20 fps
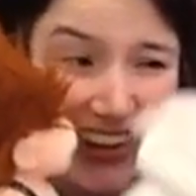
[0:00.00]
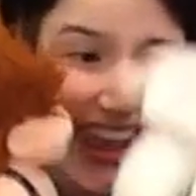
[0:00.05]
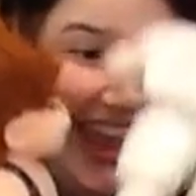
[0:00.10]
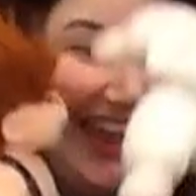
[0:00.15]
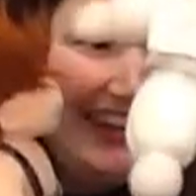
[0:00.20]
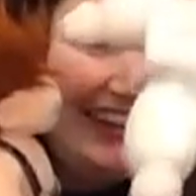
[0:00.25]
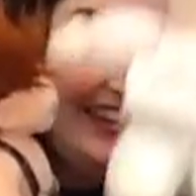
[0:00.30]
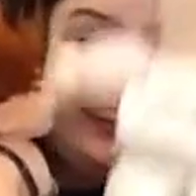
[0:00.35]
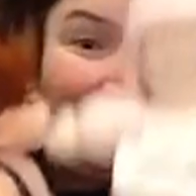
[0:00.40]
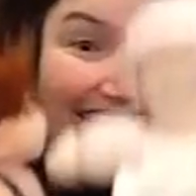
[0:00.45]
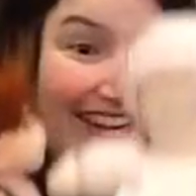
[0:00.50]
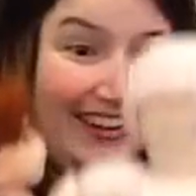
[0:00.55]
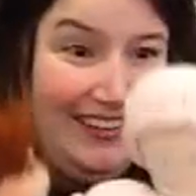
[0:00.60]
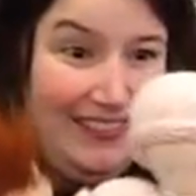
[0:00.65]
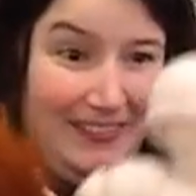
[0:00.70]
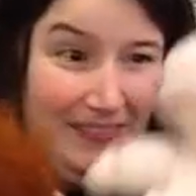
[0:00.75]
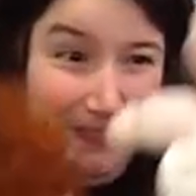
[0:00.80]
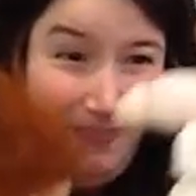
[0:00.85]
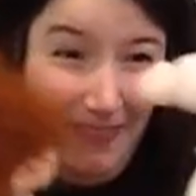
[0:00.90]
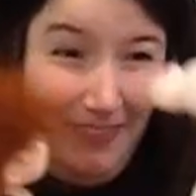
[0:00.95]
having
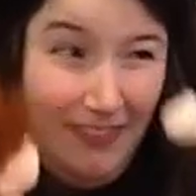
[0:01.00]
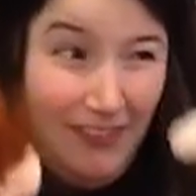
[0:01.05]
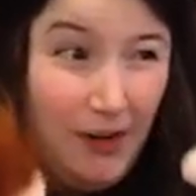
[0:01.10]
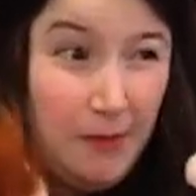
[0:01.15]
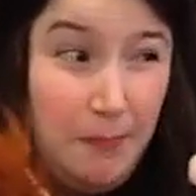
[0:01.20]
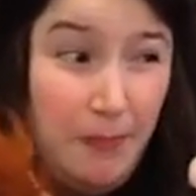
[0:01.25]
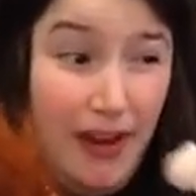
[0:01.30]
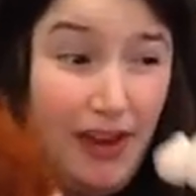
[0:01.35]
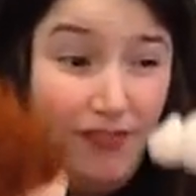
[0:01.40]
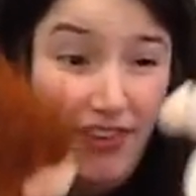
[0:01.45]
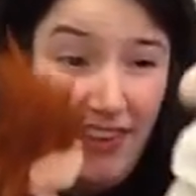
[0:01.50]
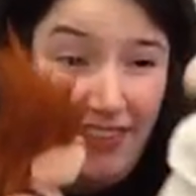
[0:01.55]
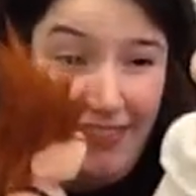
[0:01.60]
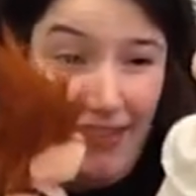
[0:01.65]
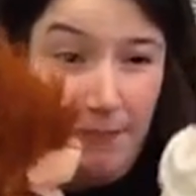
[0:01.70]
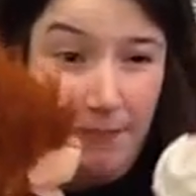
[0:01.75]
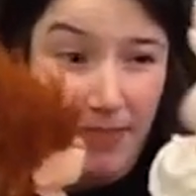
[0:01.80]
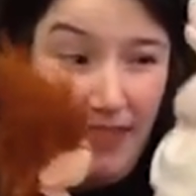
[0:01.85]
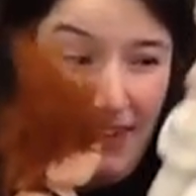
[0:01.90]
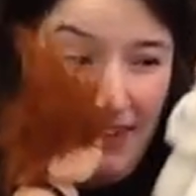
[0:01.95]
her boyfriend
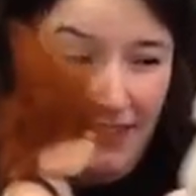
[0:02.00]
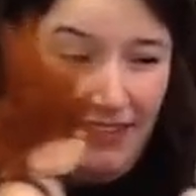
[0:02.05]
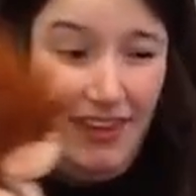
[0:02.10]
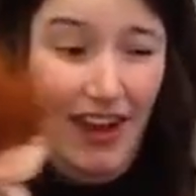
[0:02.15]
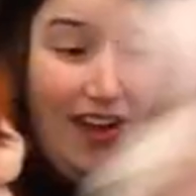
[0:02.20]
something.